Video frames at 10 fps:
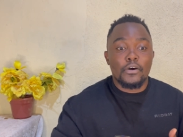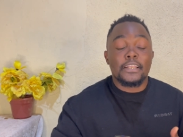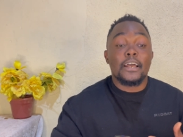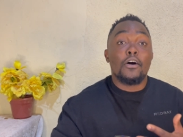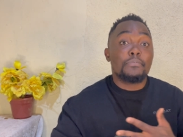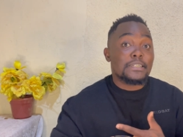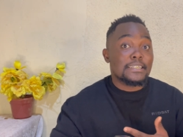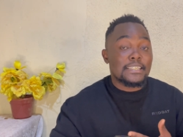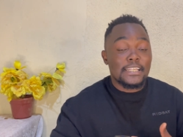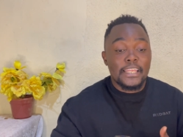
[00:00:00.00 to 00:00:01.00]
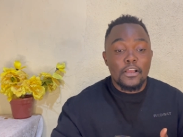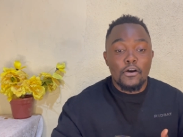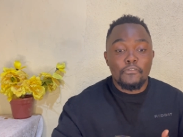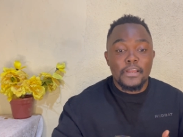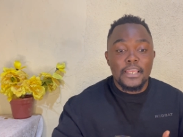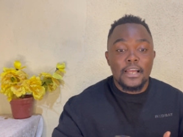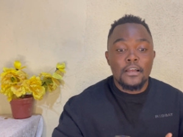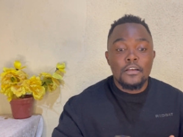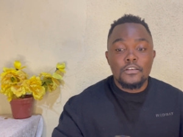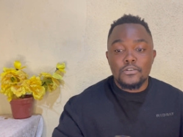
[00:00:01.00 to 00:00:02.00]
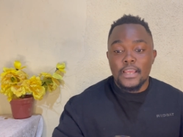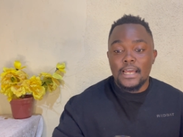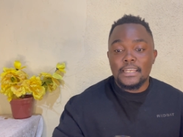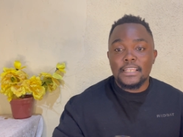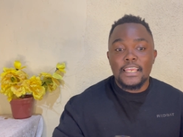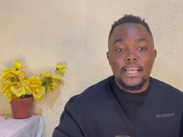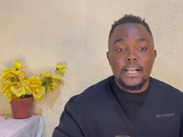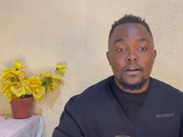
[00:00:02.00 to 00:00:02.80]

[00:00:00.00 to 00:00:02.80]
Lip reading: or the options that they offer here. So a 100k